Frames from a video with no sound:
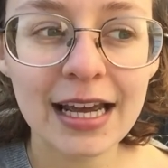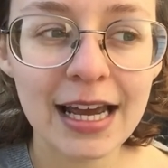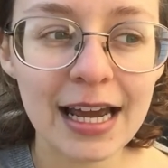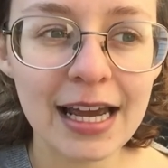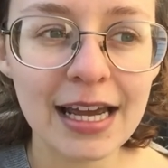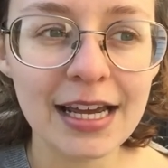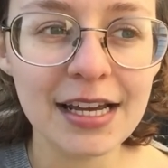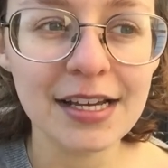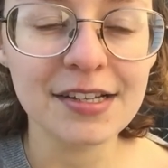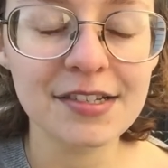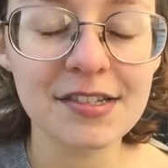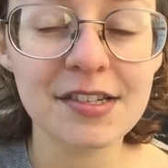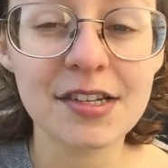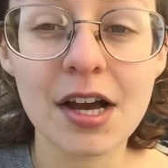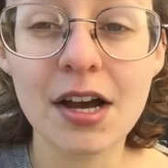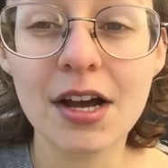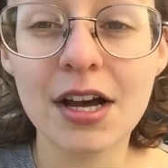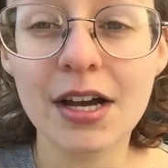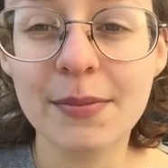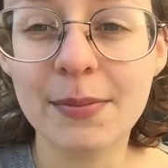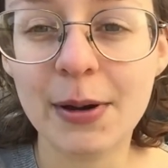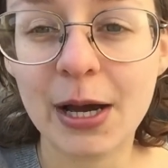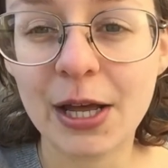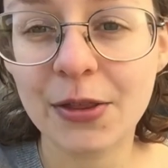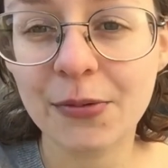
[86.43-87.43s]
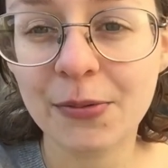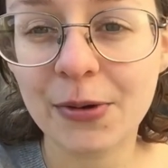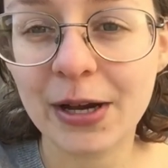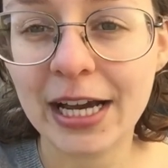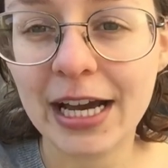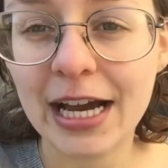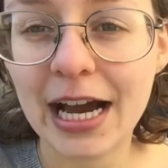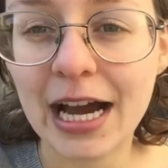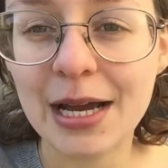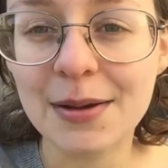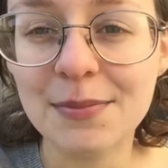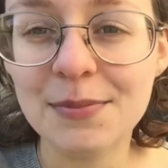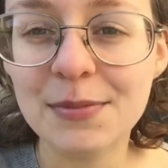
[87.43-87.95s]
And by the way,
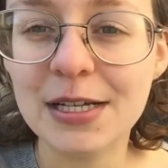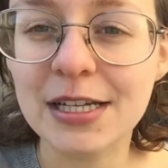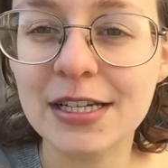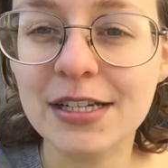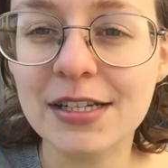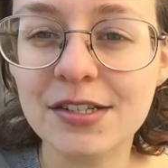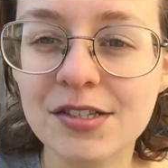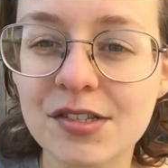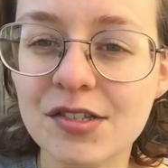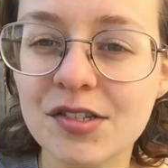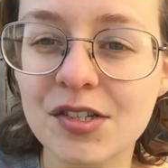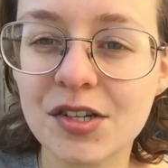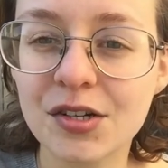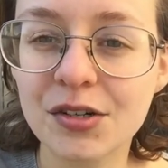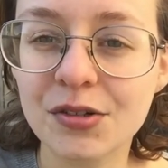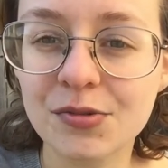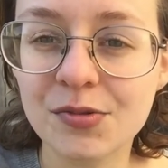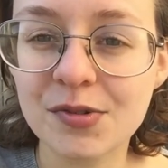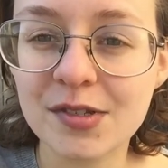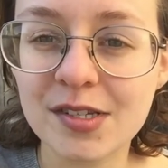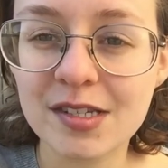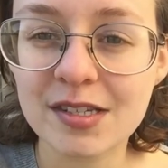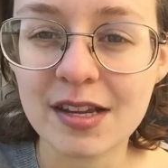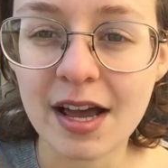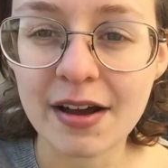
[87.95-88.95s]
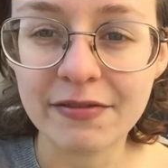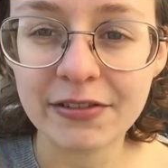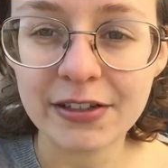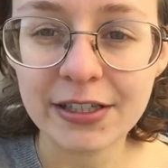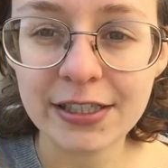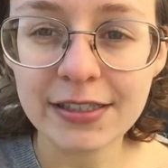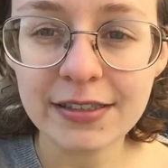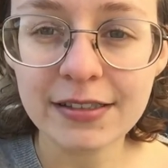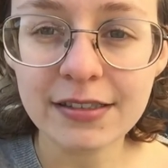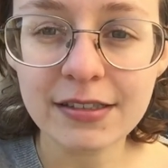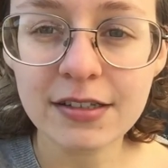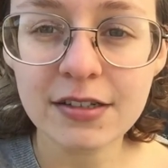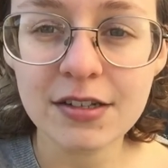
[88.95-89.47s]
I'm in Zone
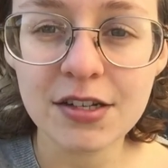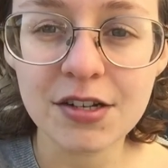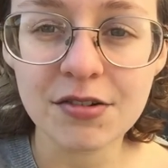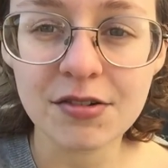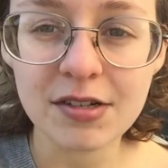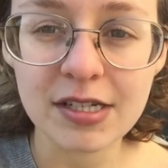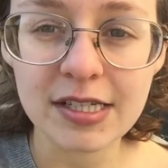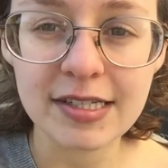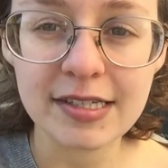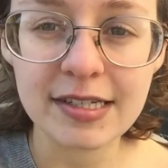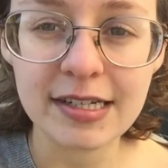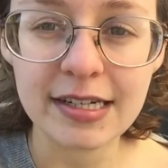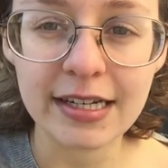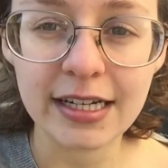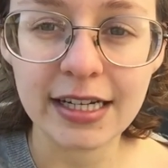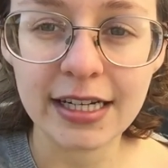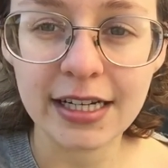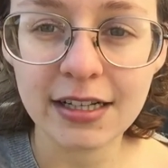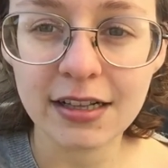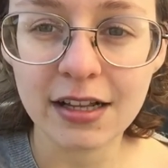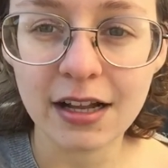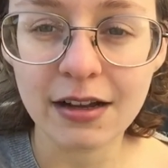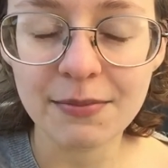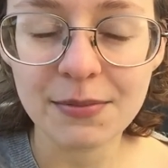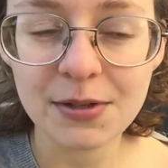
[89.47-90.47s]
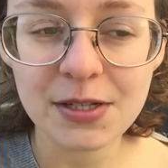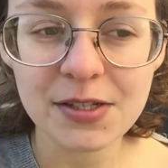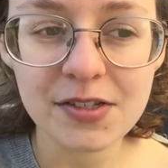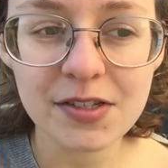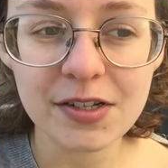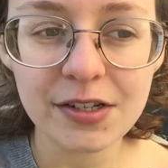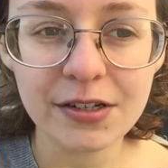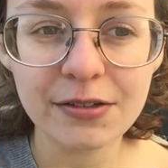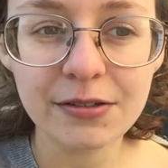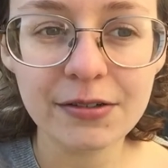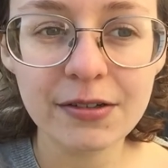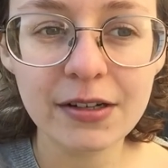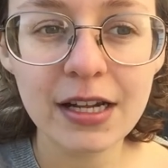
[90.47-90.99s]
7, USDA Climate
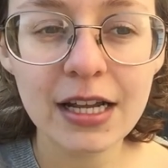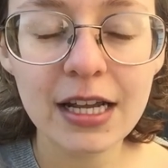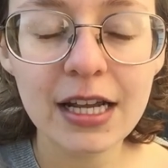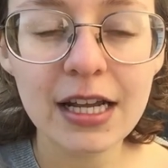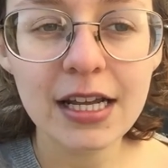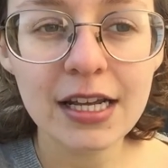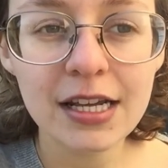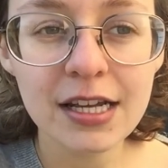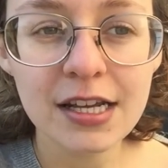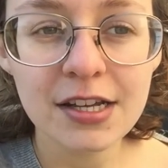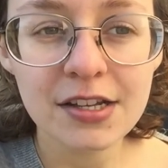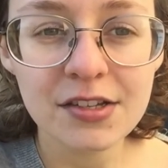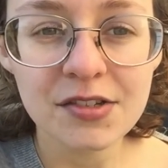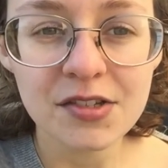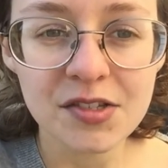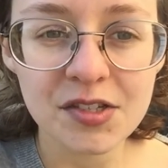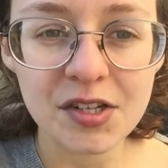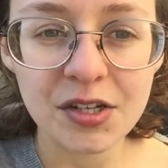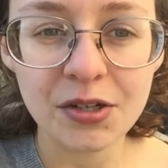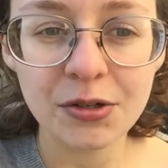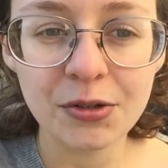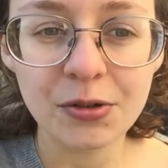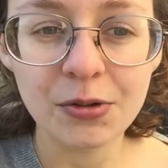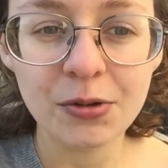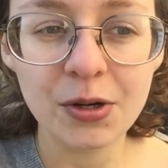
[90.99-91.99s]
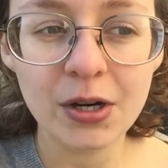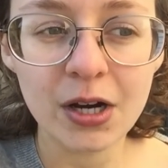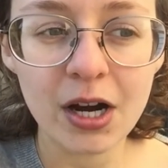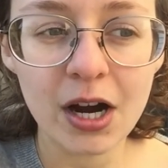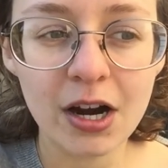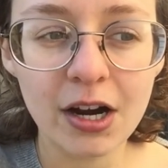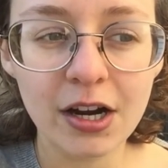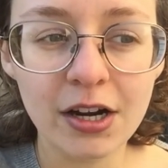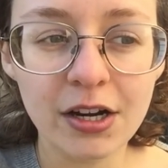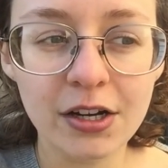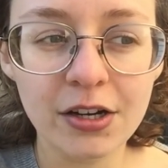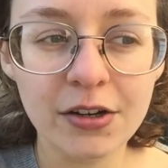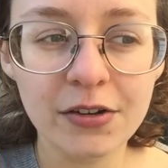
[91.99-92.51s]
Zone. So
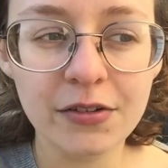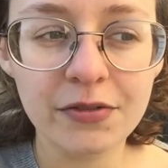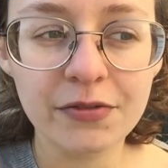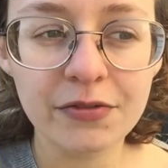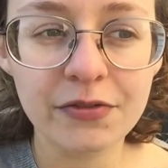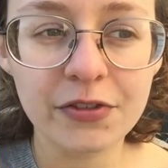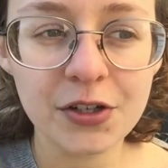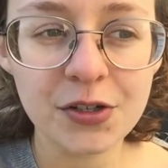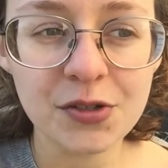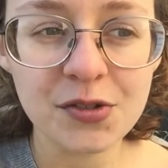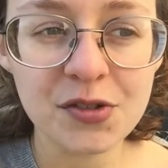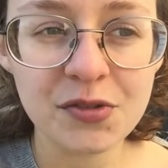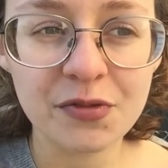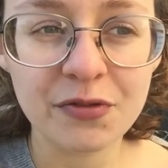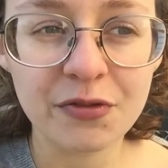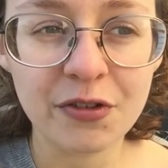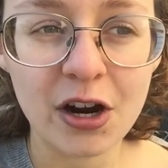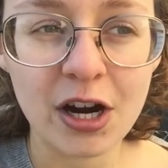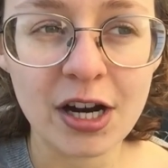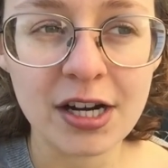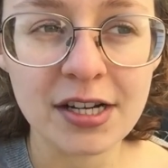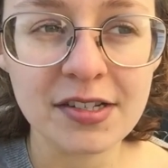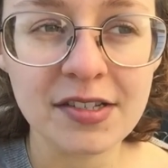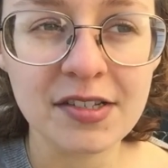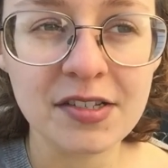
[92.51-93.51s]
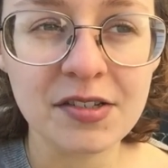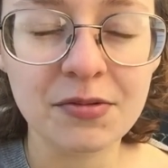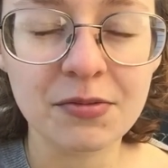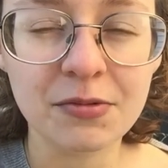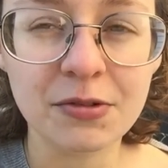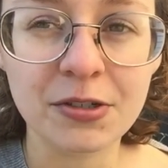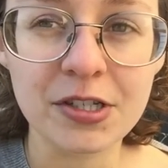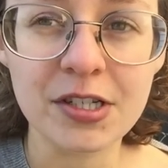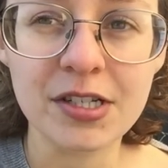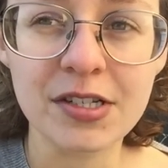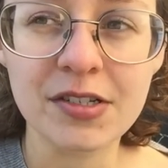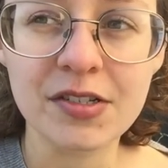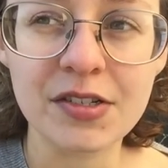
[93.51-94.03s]
our first frost
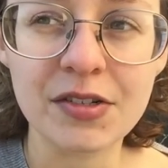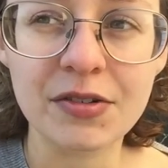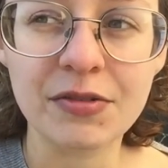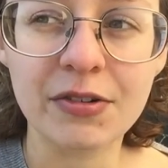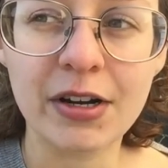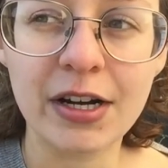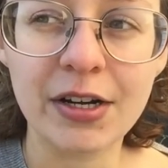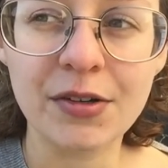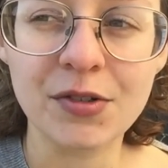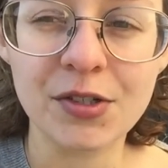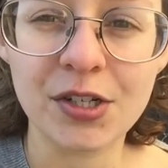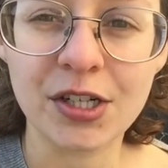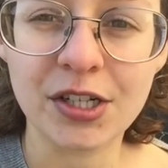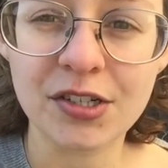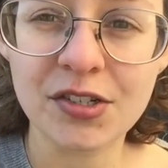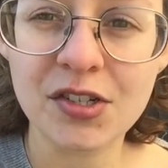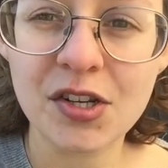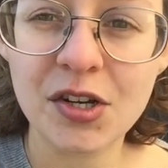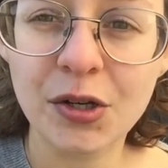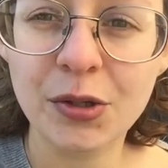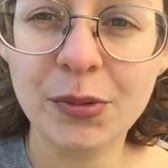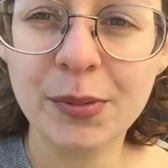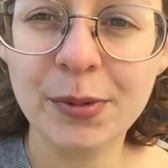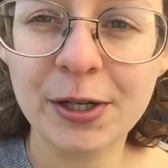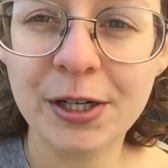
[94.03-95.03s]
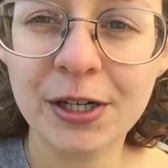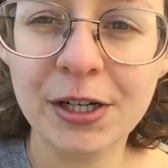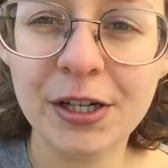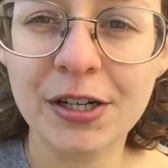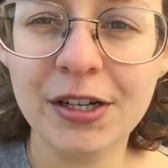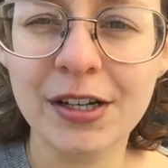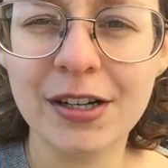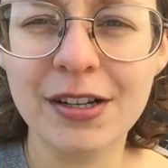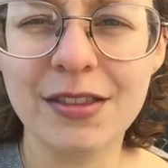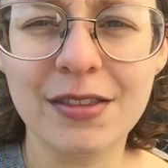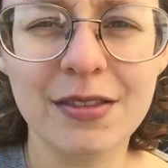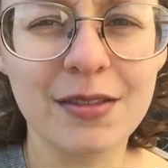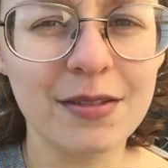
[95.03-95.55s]
was around October,
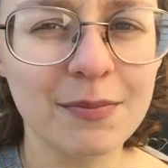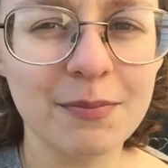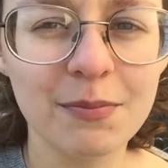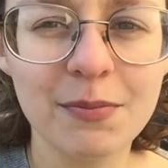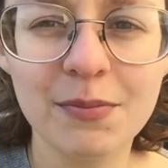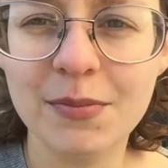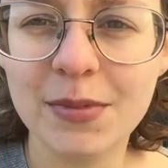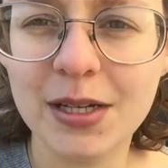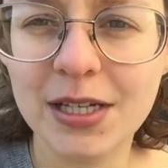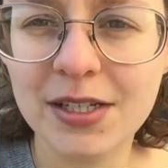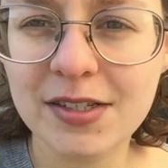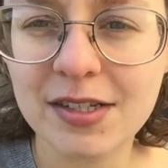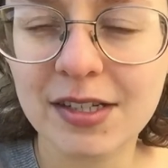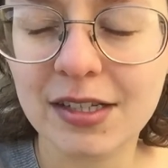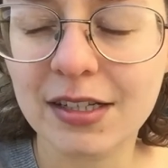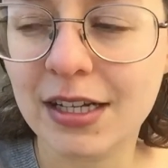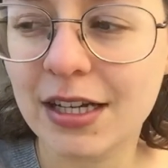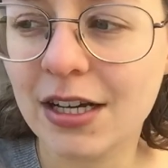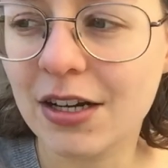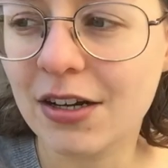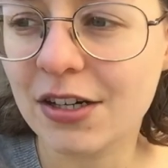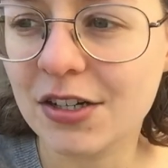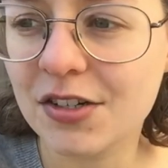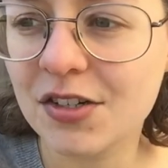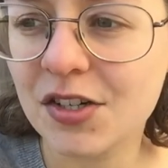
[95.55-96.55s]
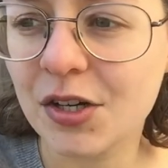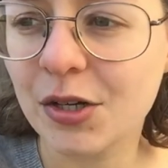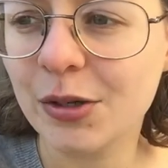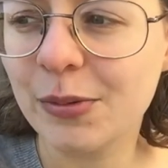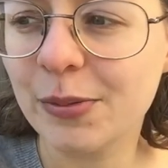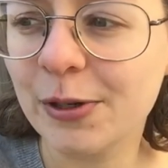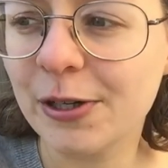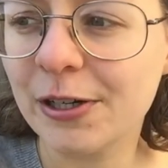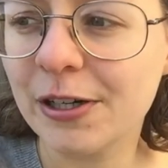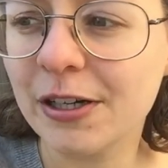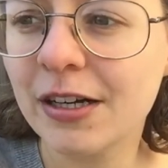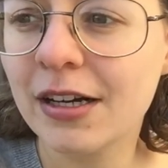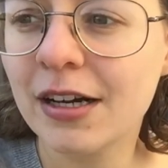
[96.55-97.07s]
and mid to late
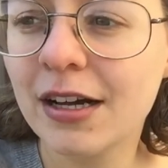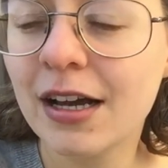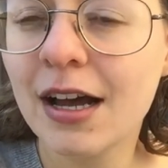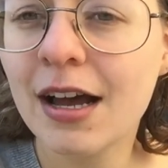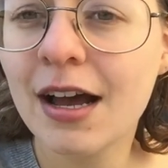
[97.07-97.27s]
October.